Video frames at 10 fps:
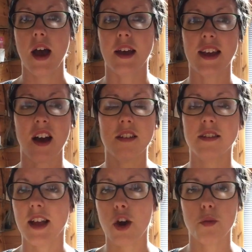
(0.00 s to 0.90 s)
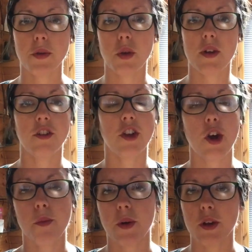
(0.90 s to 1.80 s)
and get us to help you
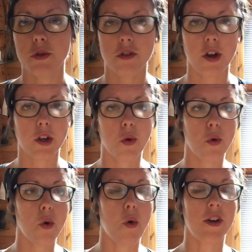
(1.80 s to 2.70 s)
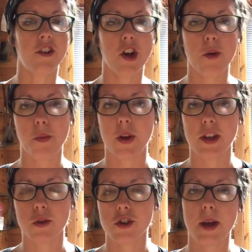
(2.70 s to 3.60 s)
interpret your cycle or
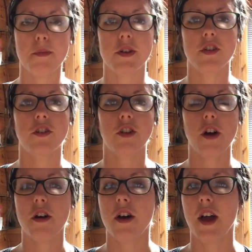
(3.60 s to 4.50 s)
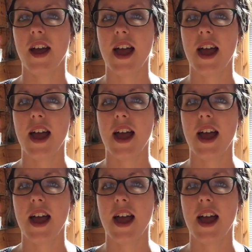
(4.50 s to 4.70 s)
interpret your temperature chart,